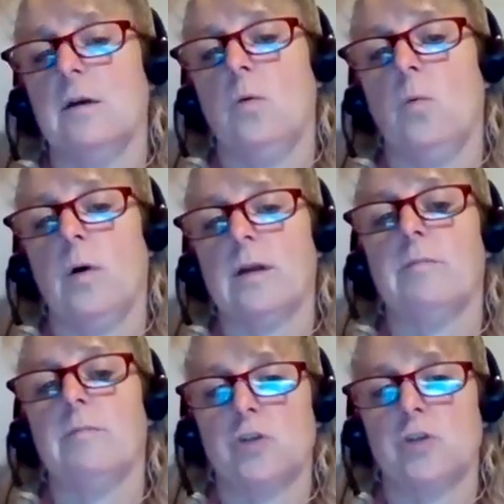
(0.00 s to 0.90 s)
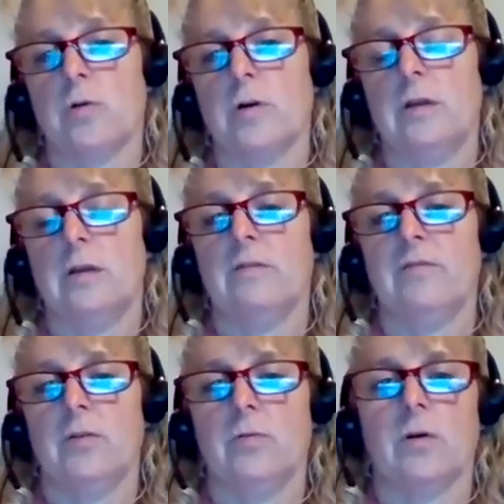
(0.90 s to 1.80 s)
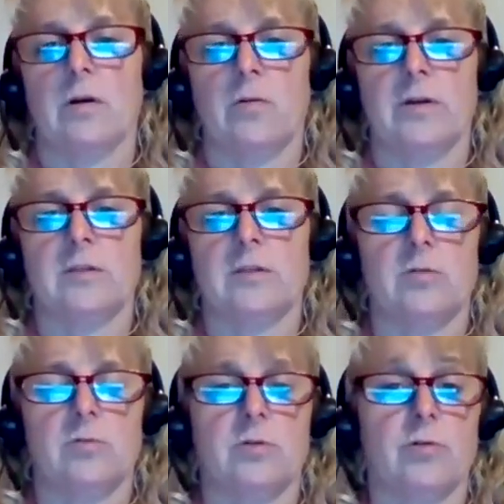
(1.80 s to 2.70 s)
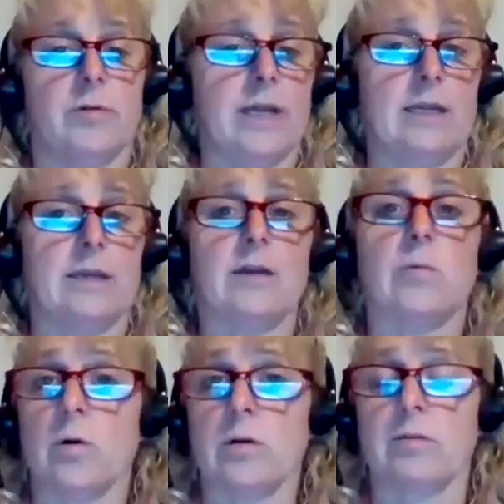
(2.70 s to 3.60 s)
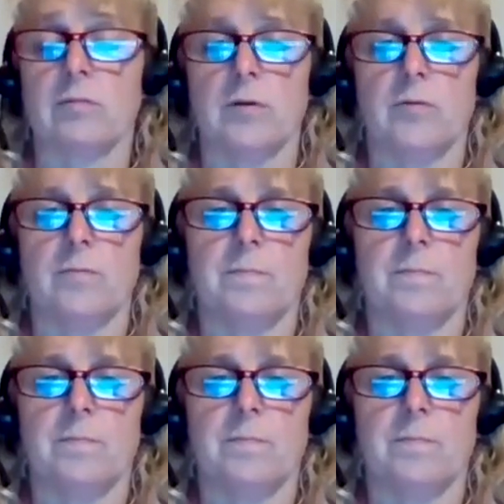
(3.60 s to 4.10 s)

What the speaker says: what a majority of you are going to create and work through.